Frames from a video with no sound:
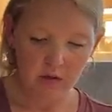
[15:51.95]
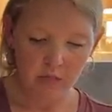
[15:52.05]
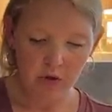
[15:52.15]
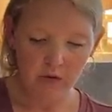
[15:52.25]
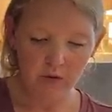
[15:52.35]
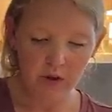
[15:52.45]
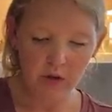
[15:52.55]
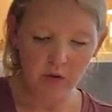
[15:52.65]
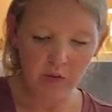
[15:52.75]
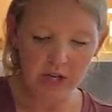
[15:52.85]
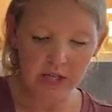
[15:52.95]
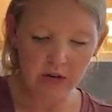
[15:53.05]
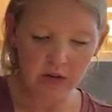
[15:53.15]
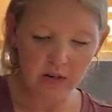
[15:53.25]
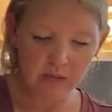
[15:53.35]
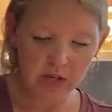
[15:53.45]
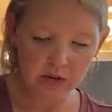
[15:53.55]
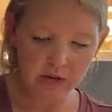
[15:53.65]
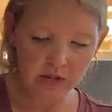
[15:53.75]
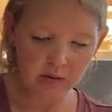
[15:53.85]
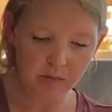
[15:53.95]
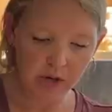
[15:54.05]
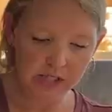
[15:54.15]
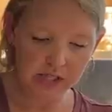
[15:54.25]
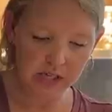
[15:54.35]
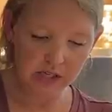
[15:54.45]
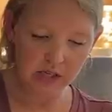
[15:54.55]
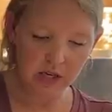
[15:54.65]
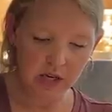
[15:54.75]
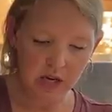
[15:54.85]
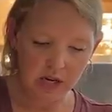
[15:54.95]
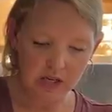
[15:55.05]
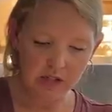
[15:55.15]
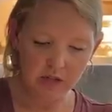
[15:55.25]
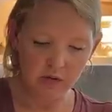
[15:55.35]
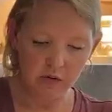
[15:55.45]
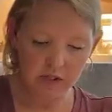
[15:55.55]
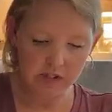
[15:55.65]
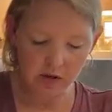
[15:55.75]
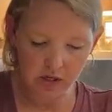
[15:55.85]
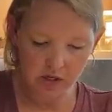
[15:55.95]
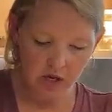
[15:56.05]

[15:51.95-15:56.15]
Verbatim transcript: put our finger right down in the middle, depress it, and screw this on,